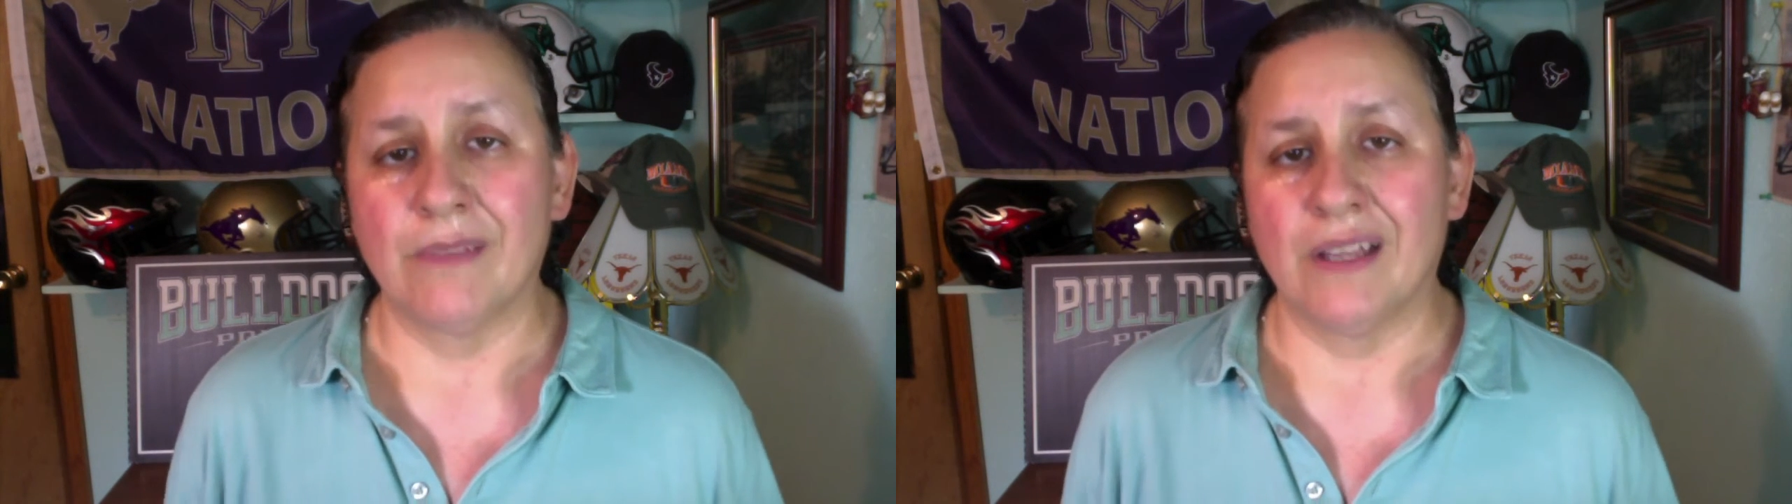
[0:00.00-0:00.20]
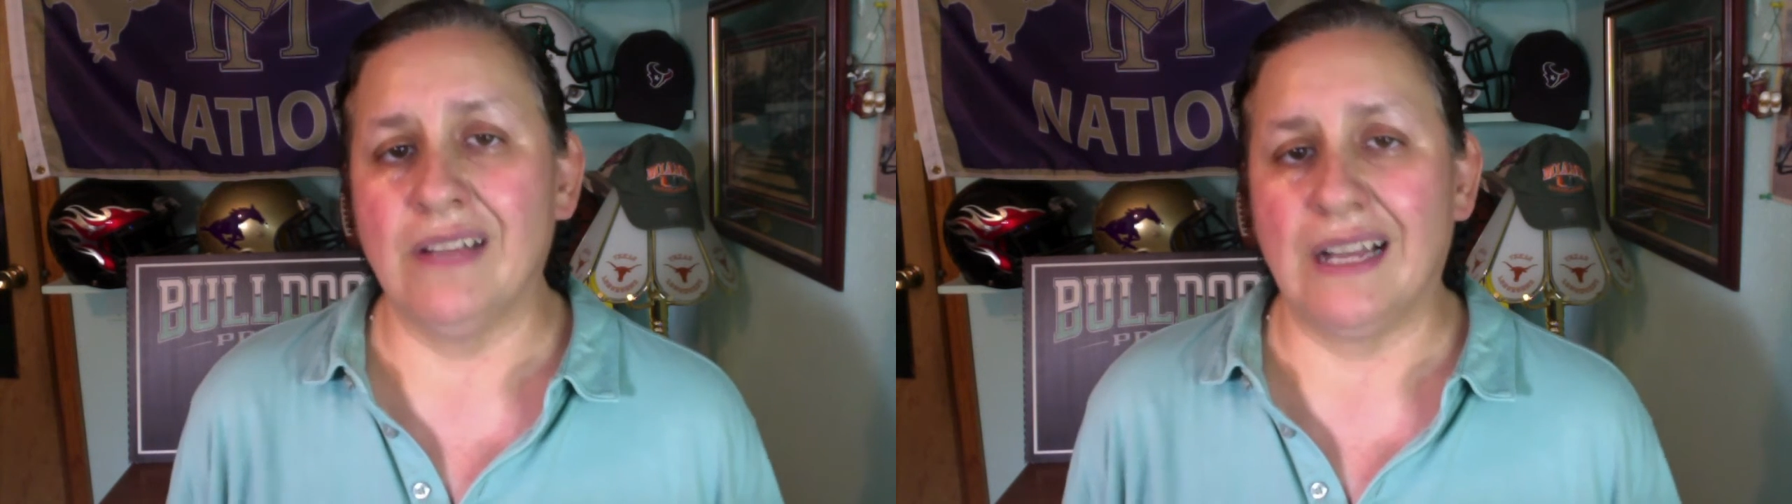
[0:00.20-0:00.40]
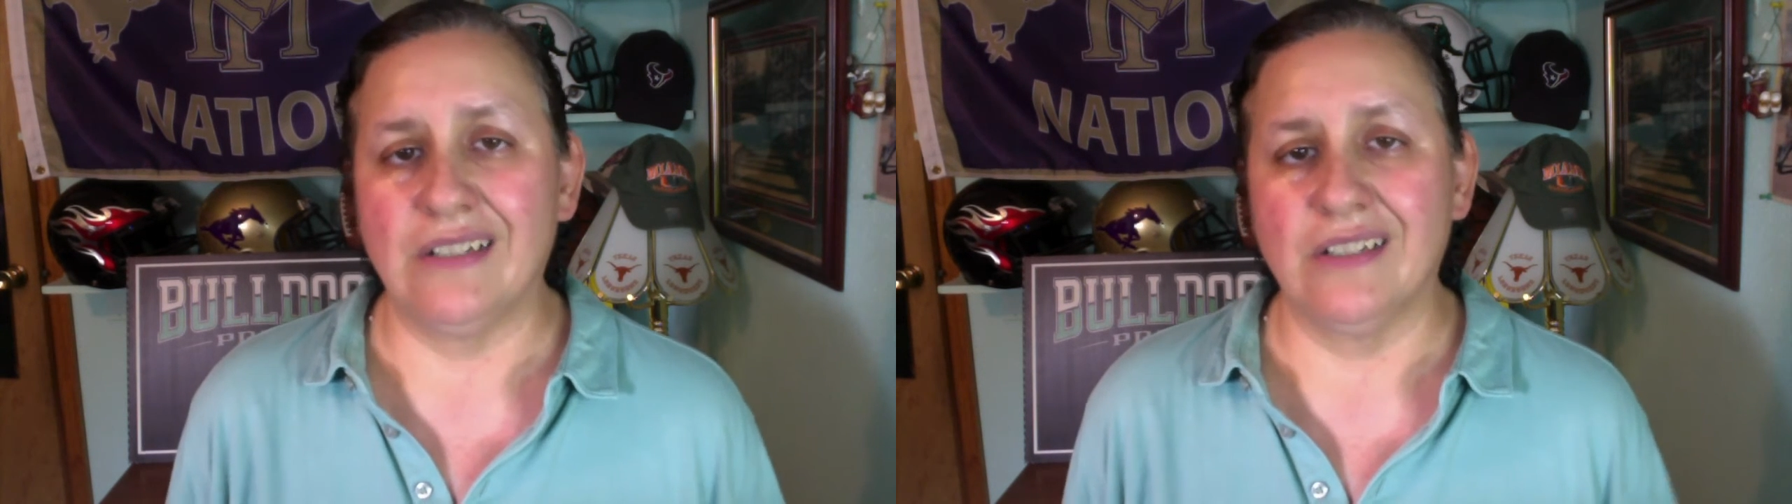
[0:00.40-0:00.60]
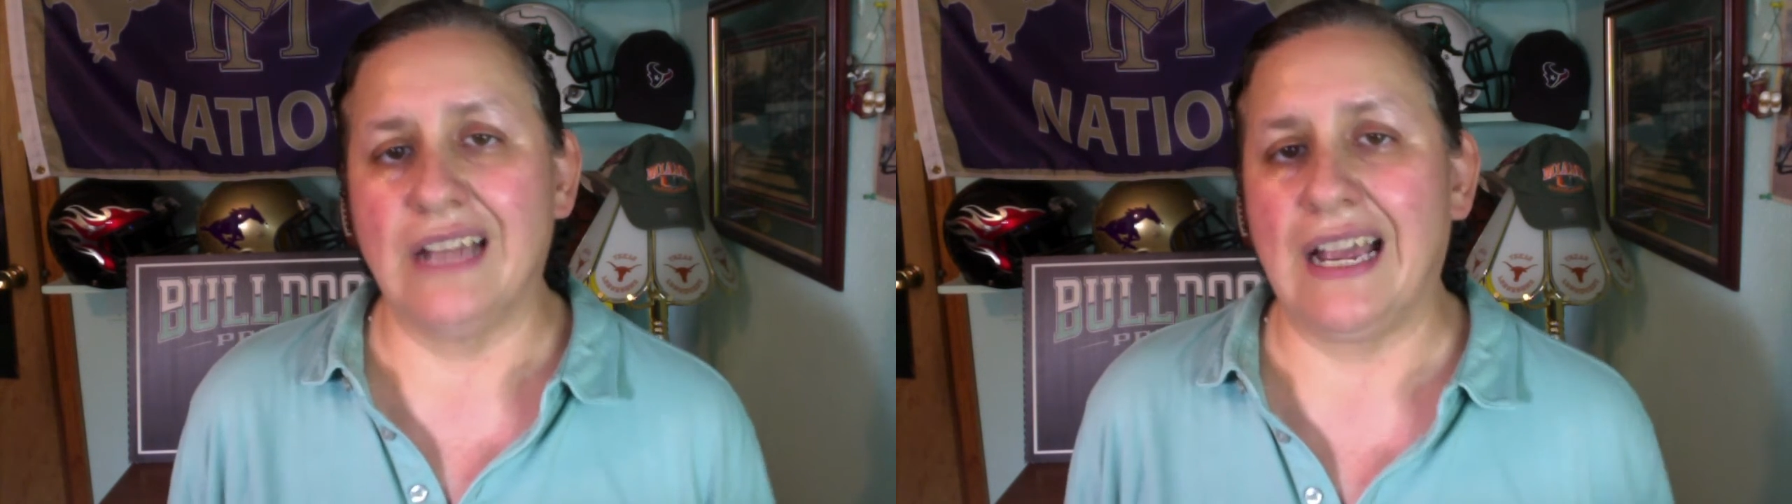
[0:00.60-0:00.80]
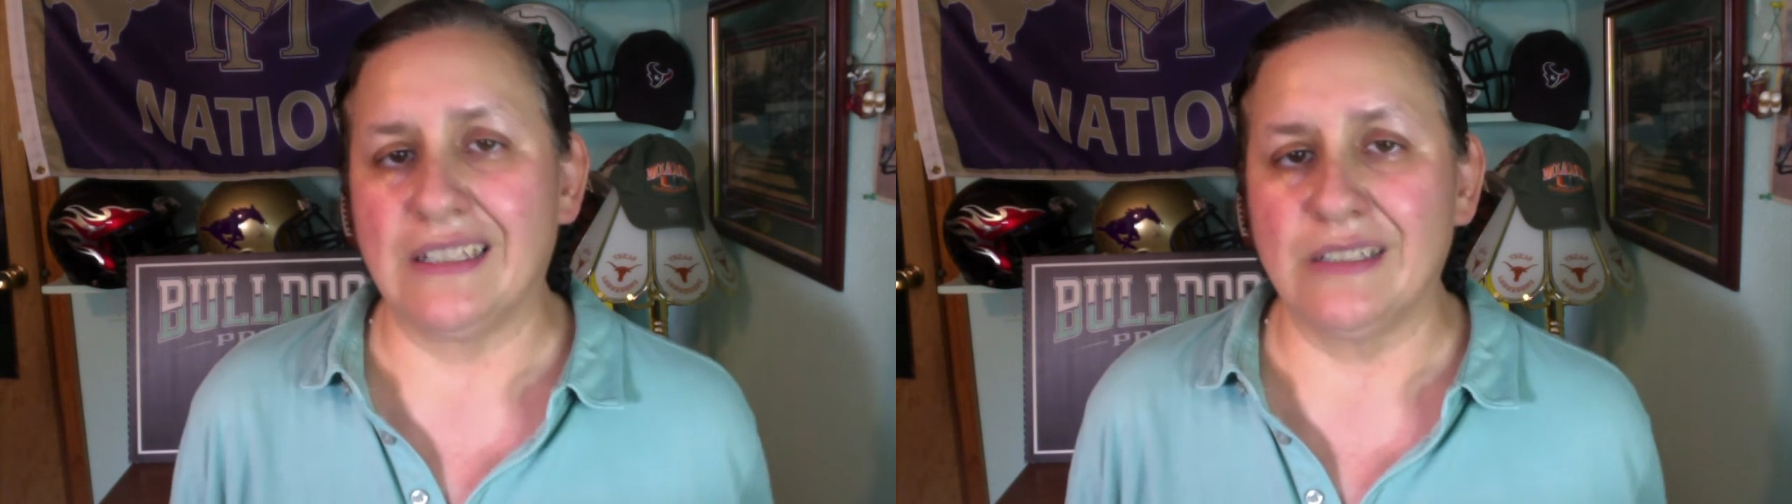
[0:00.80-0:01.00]
And that's
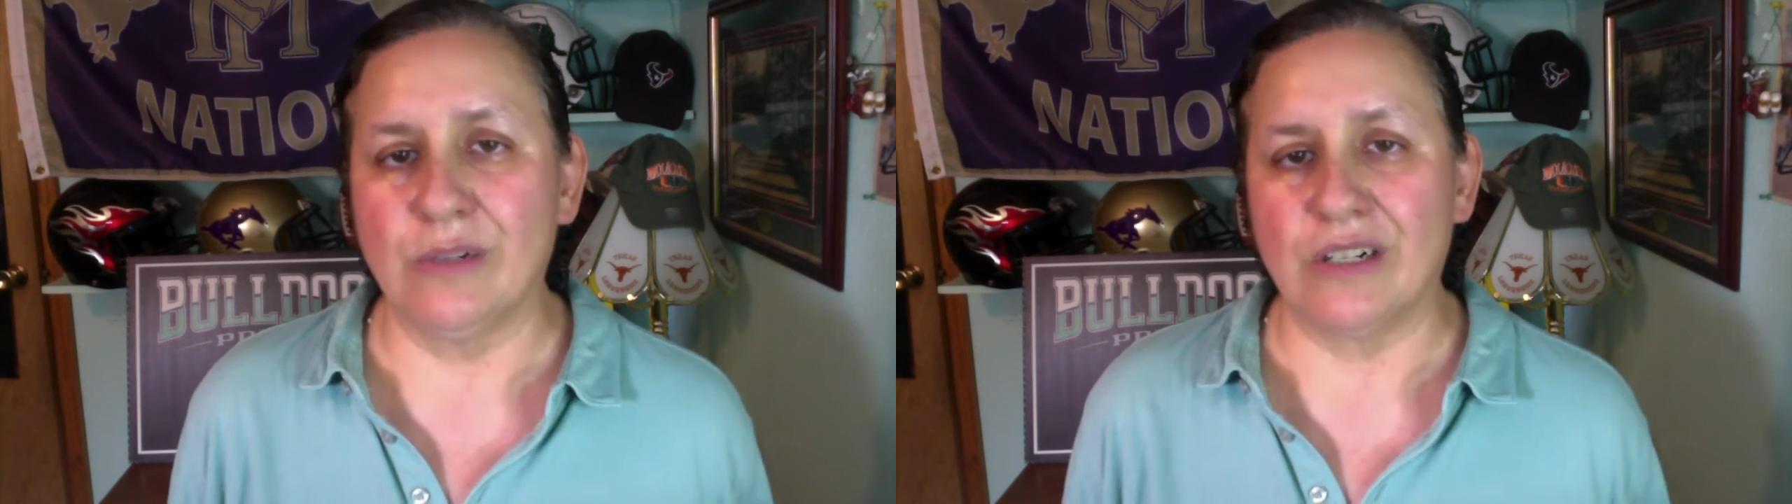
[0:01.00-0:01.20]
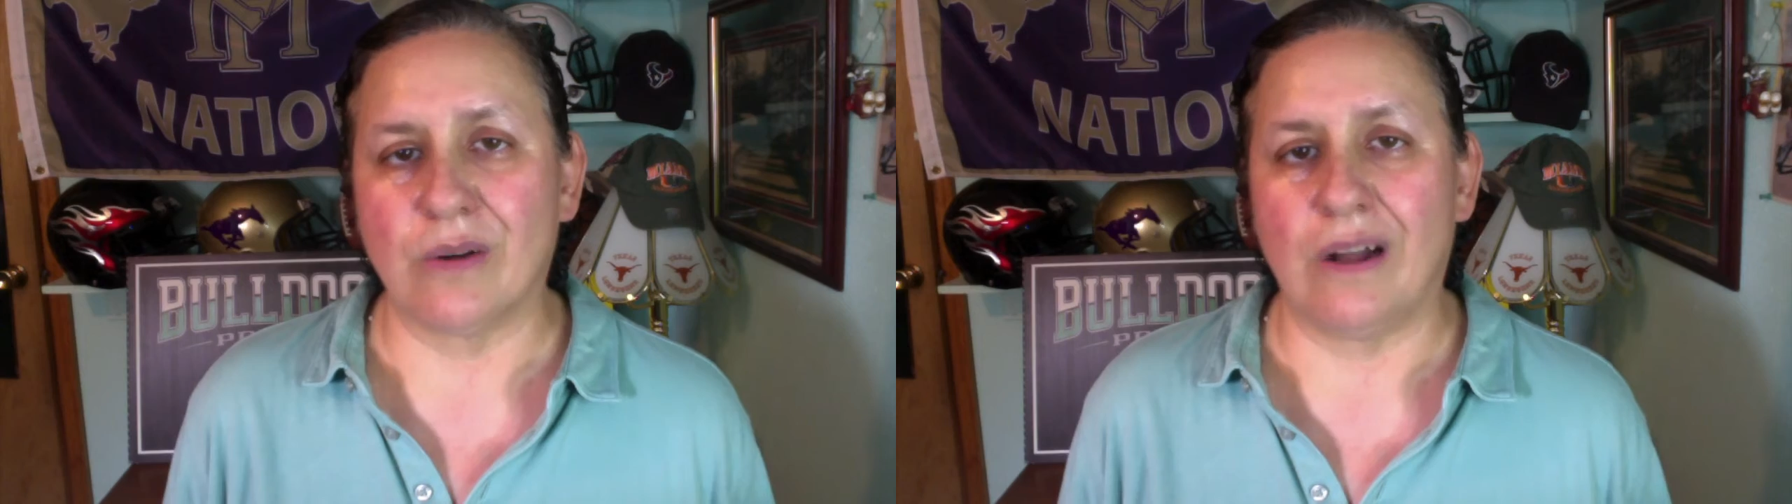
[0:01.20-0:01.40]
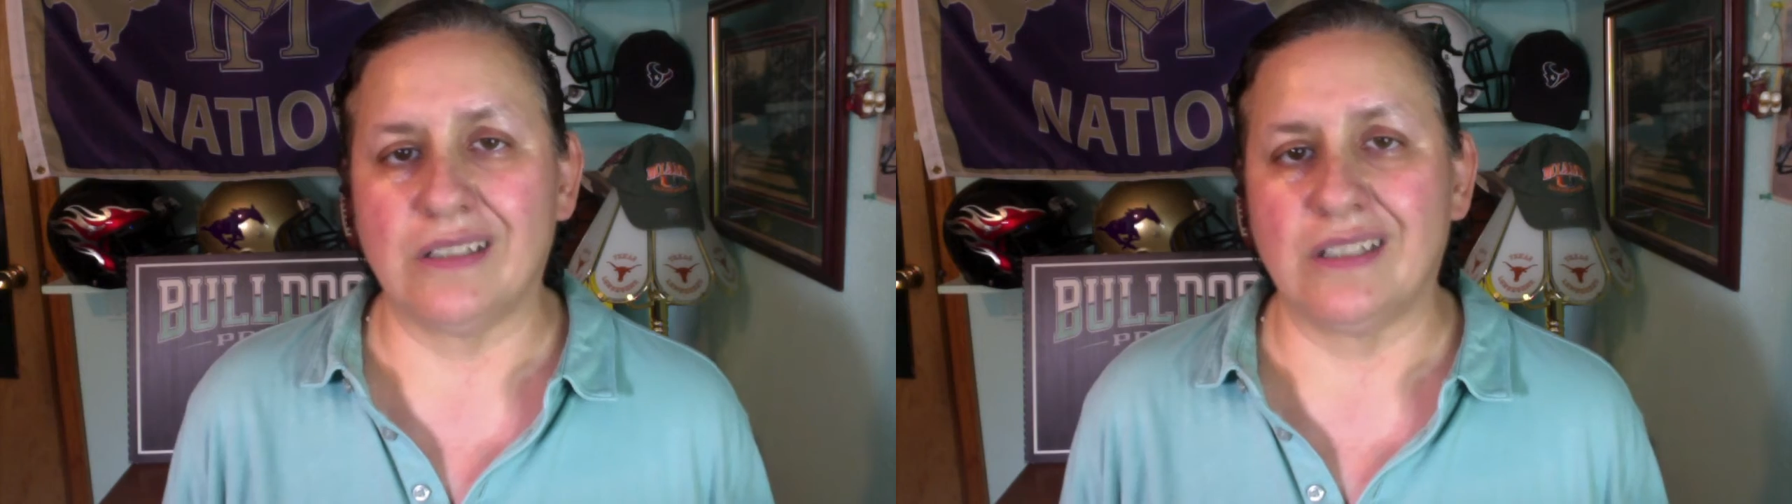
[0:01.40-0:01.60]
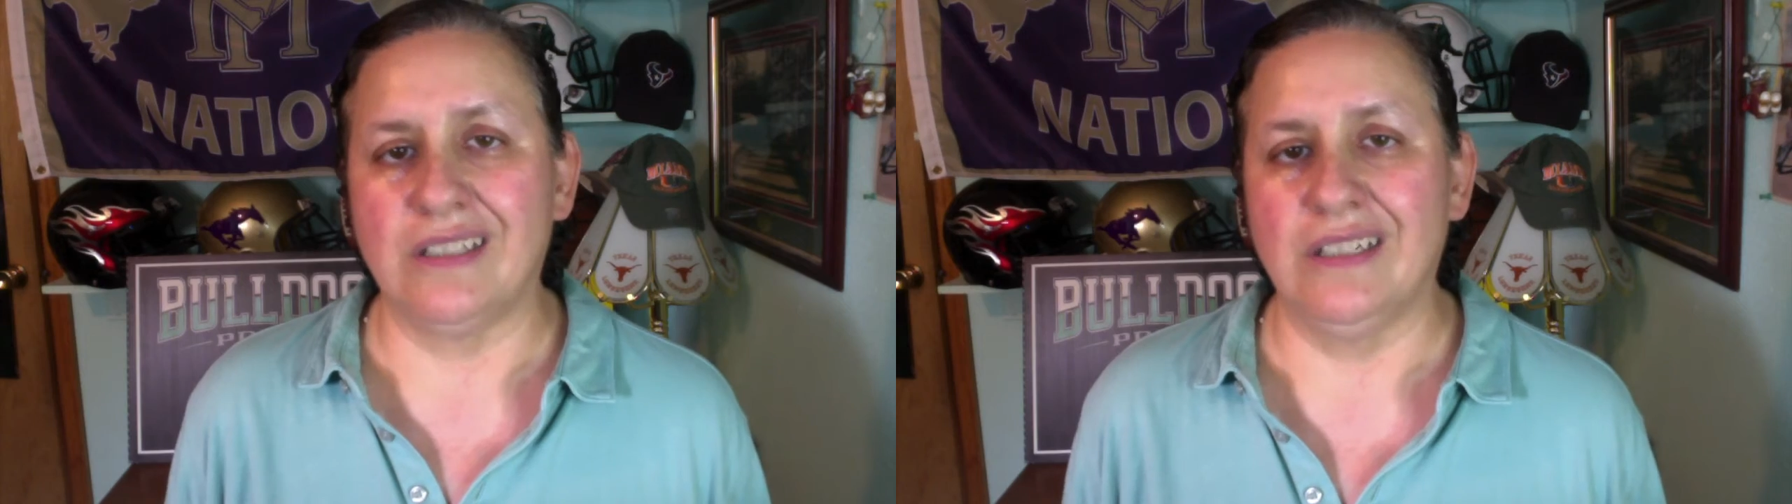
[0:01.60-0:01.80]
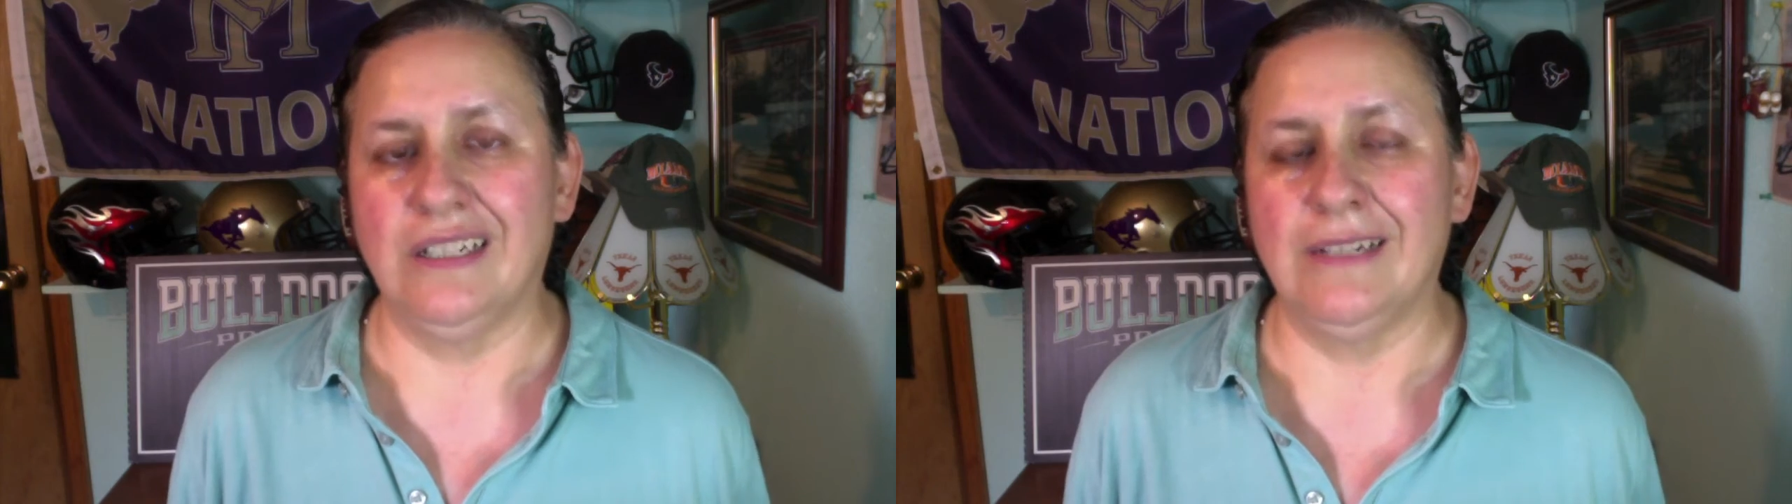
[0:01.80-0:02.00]
exactly what Cross
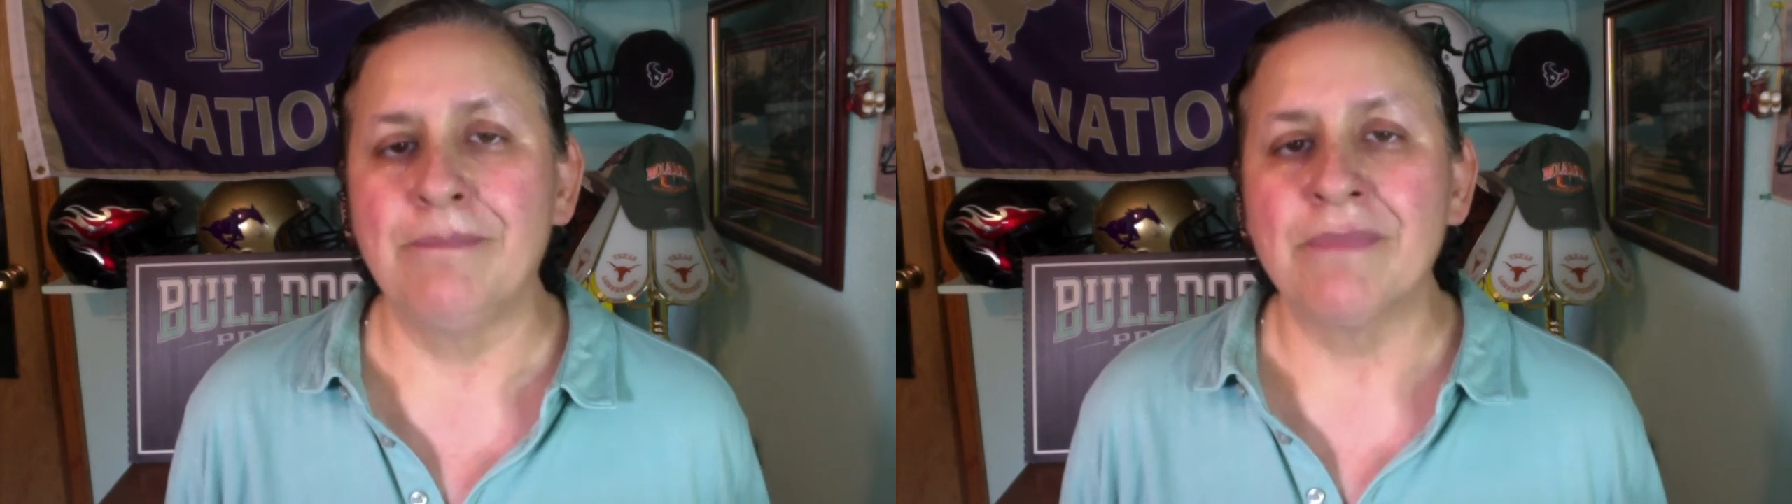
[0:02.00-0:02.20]
did.